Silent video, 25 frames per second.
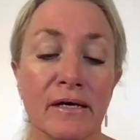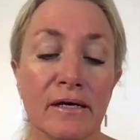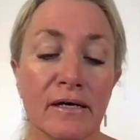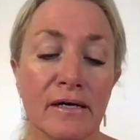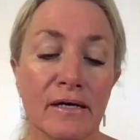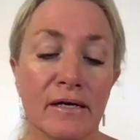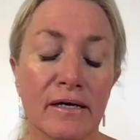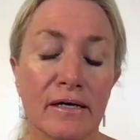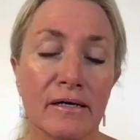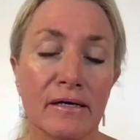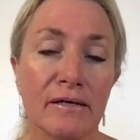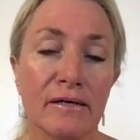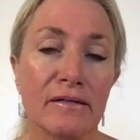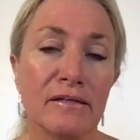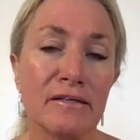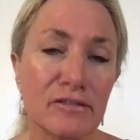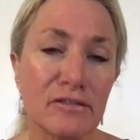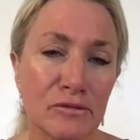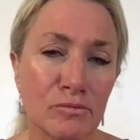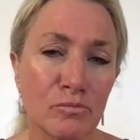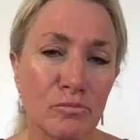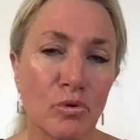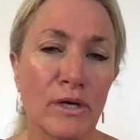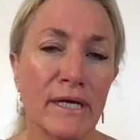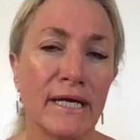
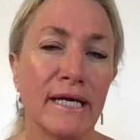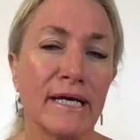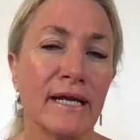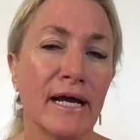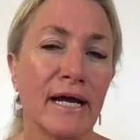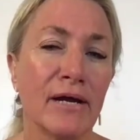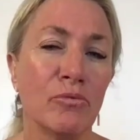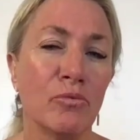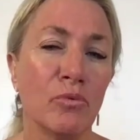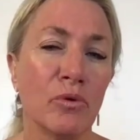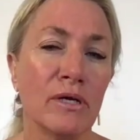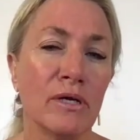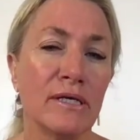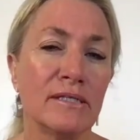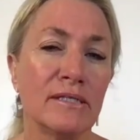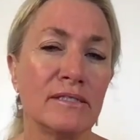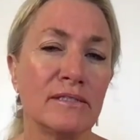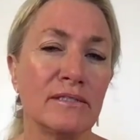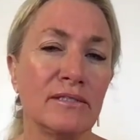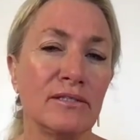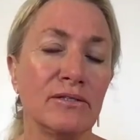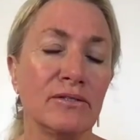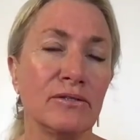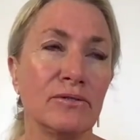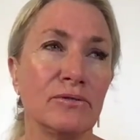this morning, and I wanted
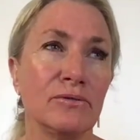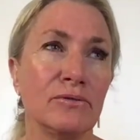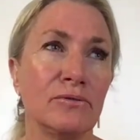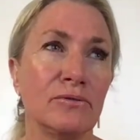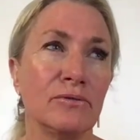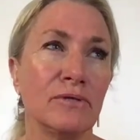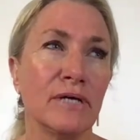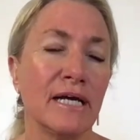to,